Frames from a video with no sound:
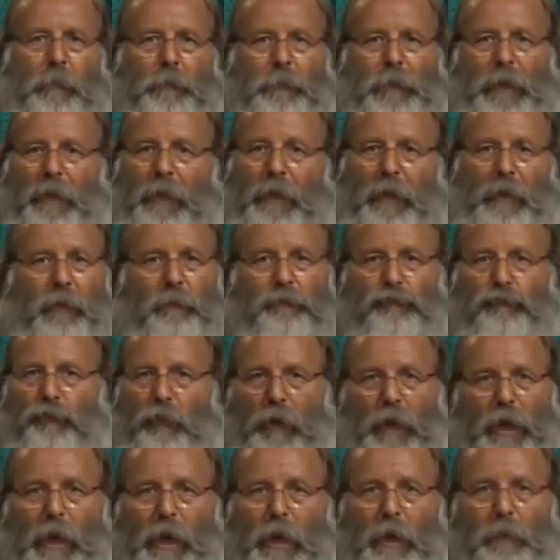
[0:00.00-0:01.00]
then it's
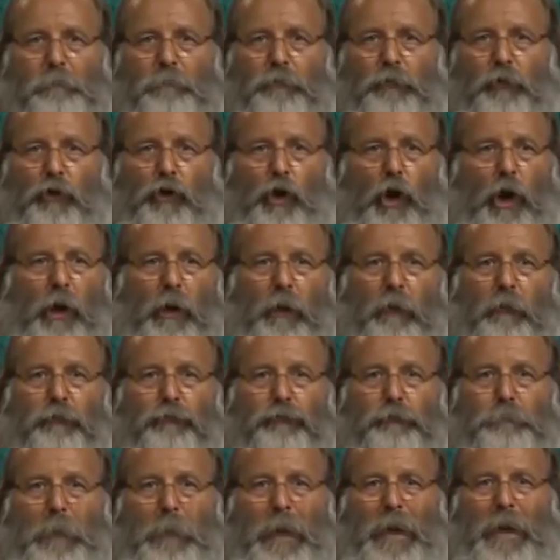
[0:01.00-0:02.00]
time to call a
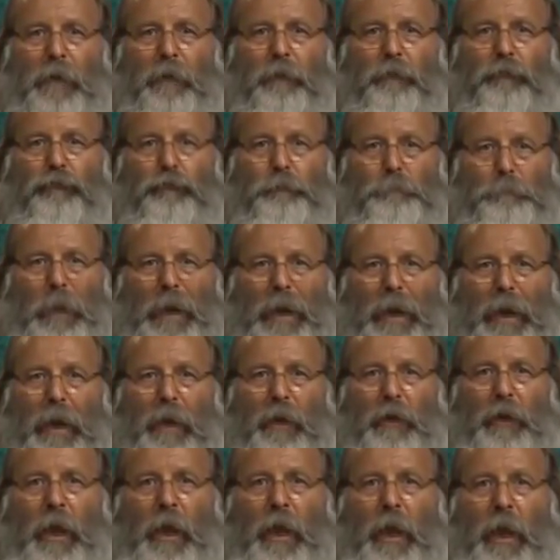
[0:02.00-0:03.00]
spade
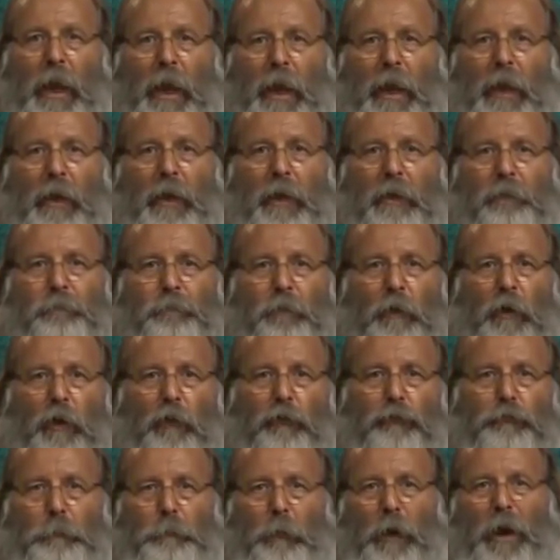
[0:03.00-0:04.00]
and a
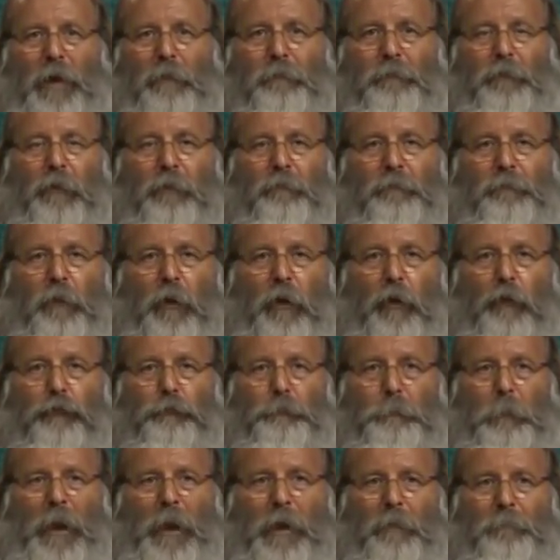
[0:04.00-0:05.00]
false
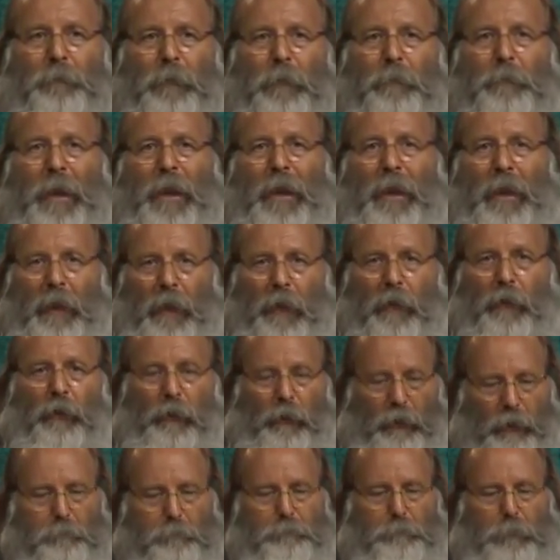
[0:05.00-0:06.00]
prophet, and to
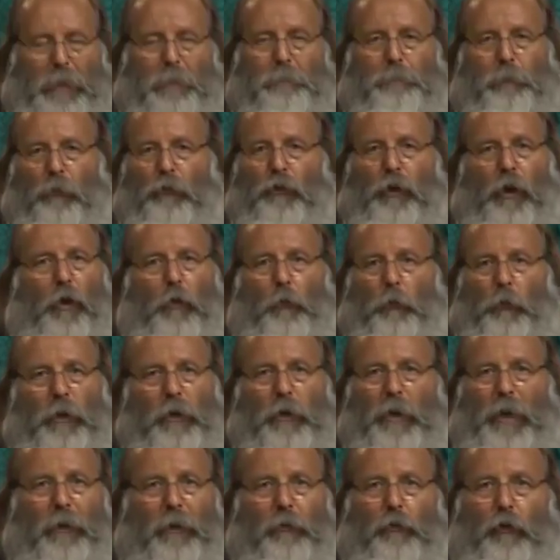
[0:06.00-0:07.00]
let people know we're
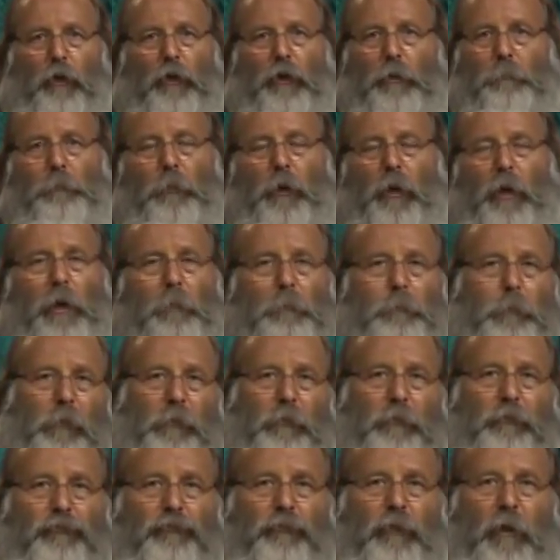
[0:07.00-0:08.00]
not going to put up with
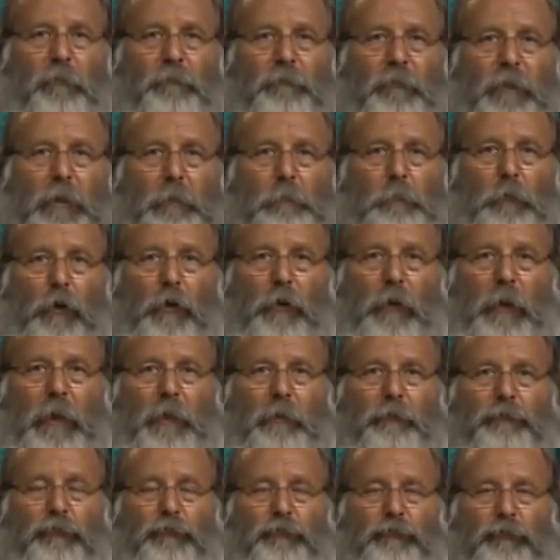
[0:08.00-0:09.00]
this stuff anymore,
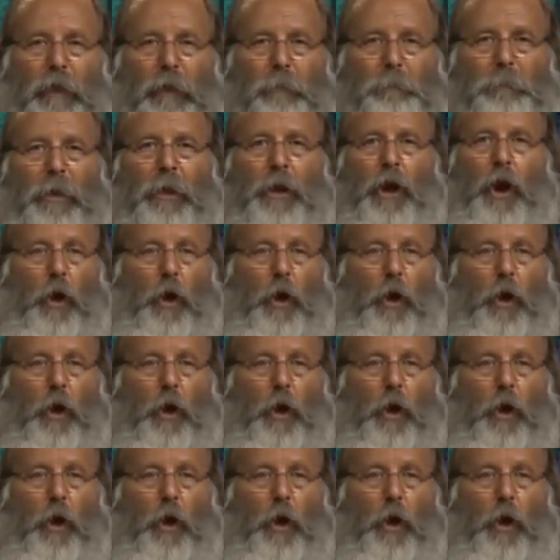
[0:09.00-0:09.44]
ladies and gentlemen.